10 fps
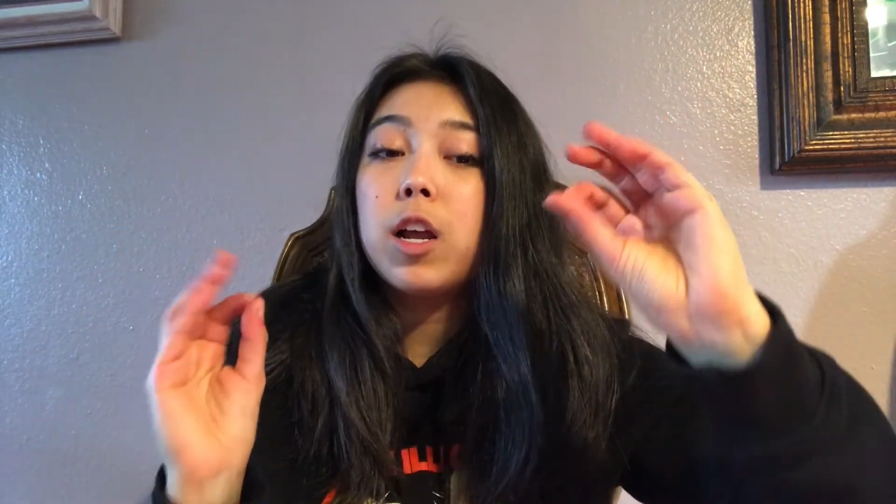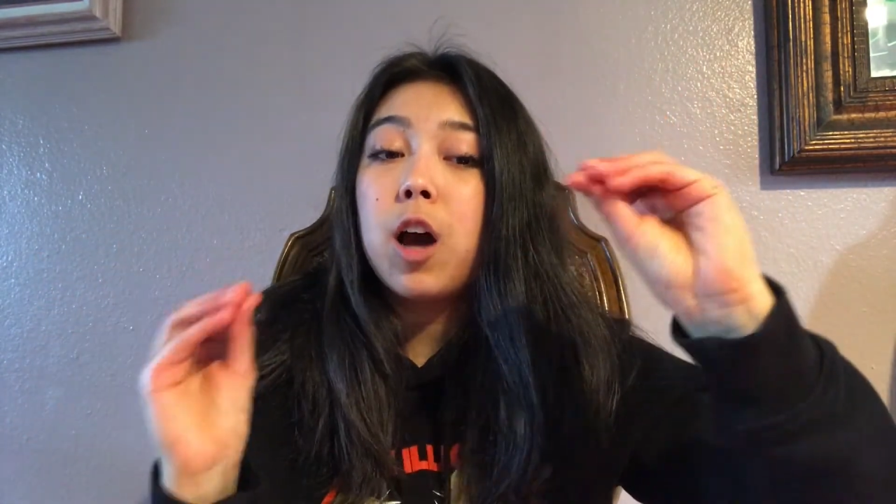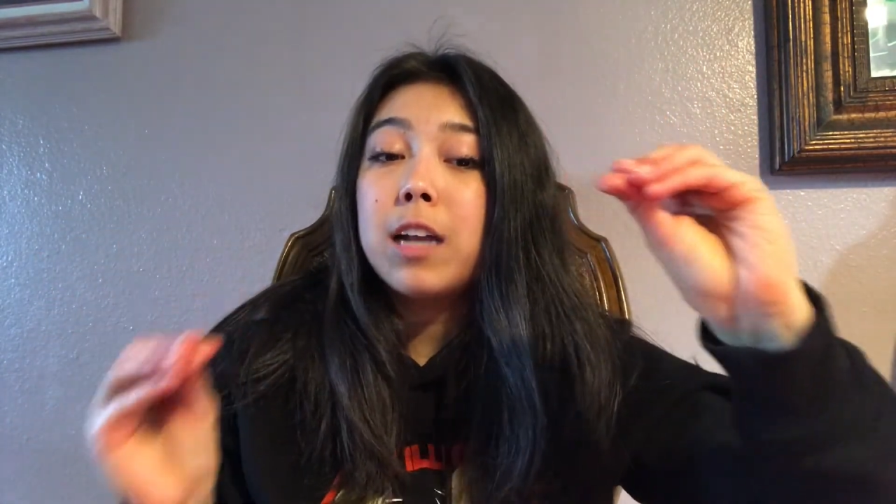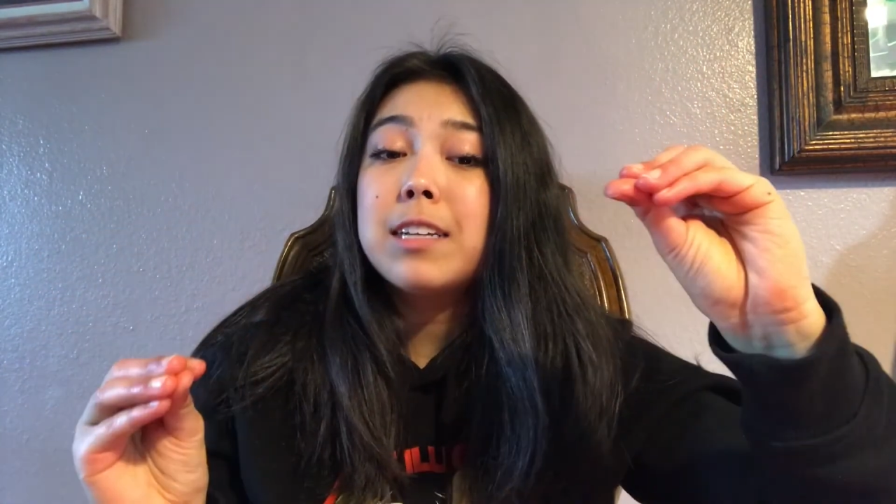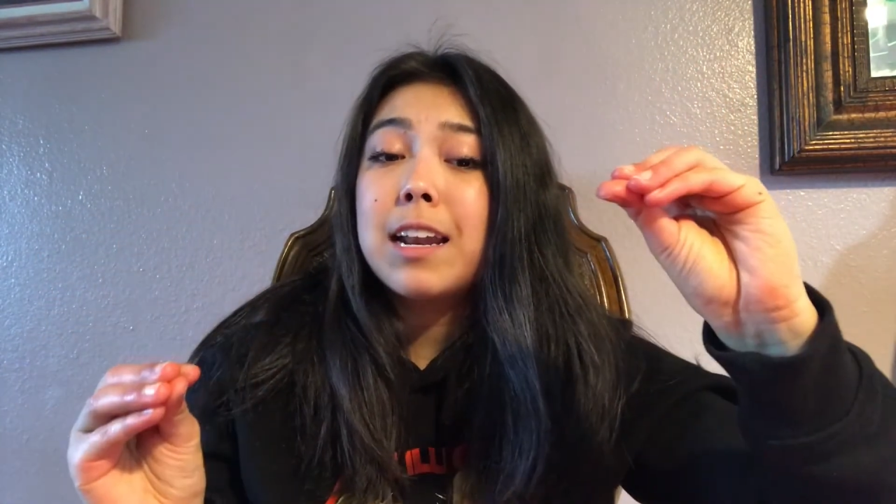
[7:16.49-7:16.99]

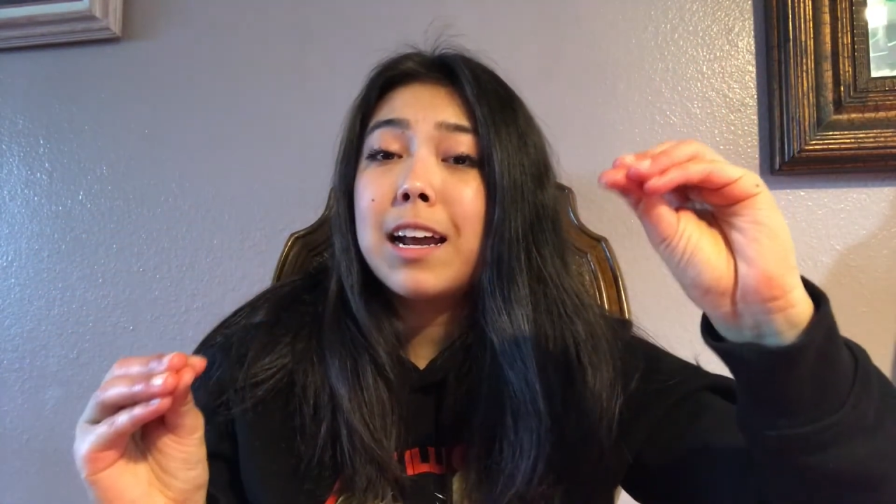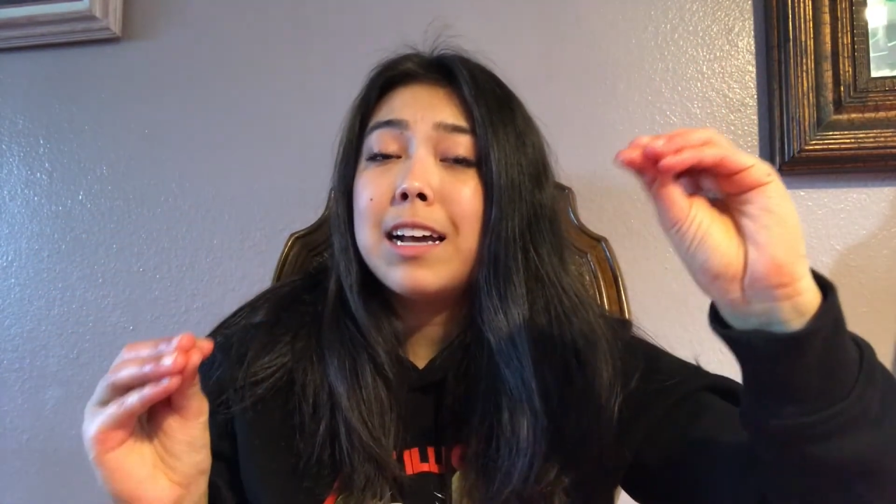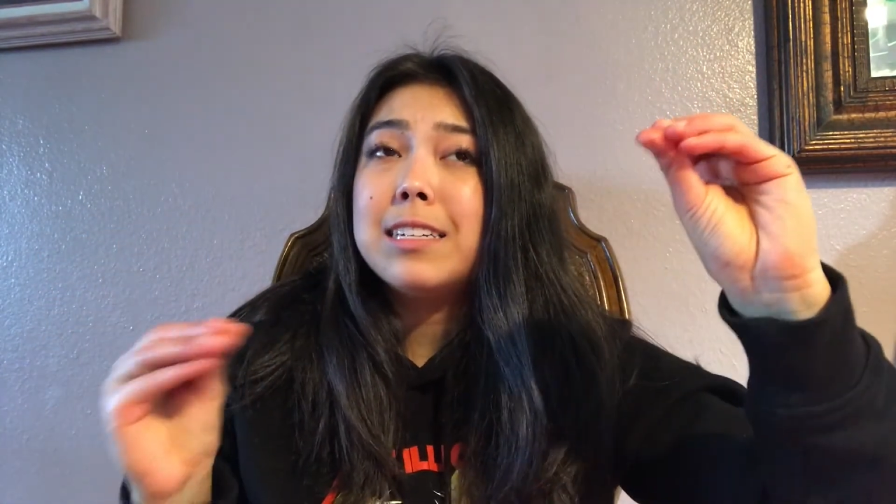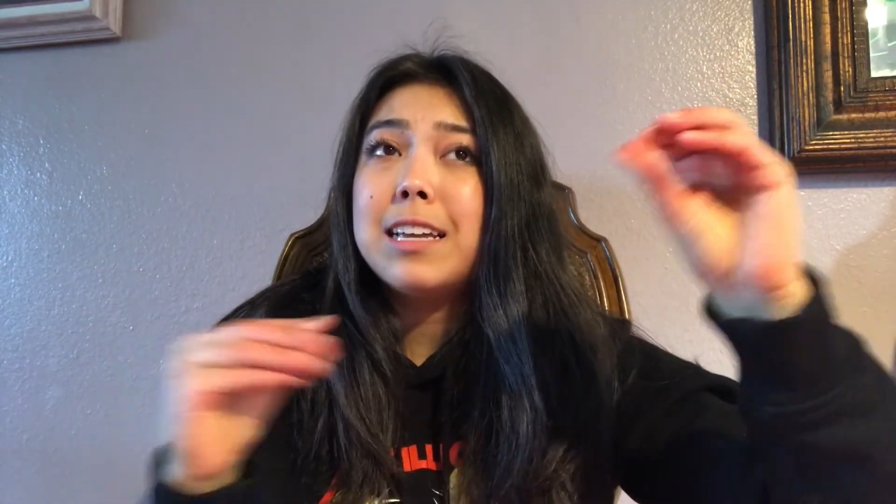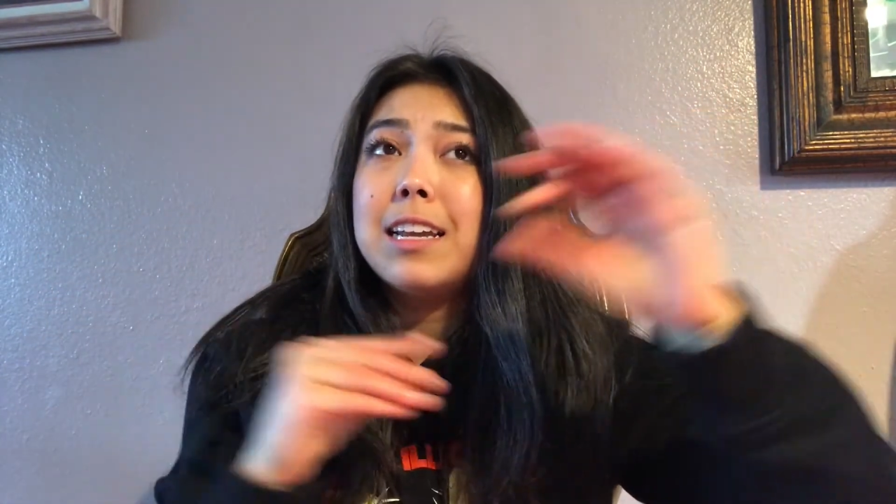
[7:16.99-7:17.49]
content
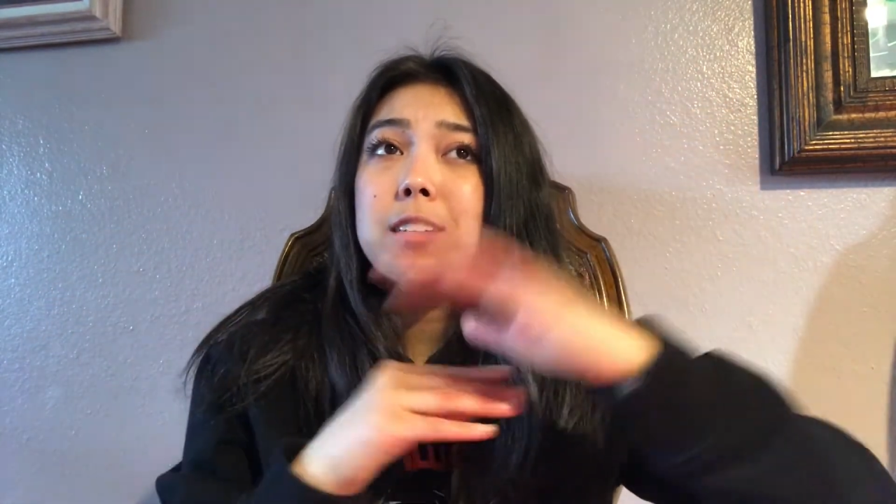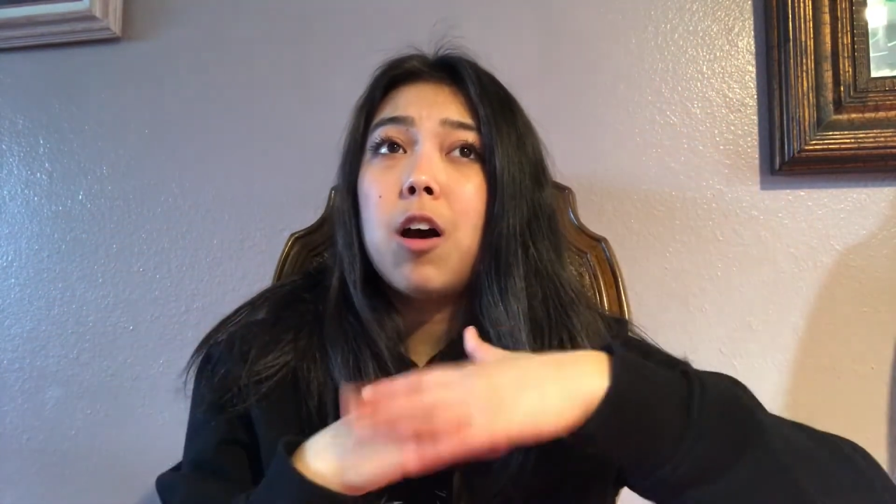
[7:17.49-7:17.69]
because it is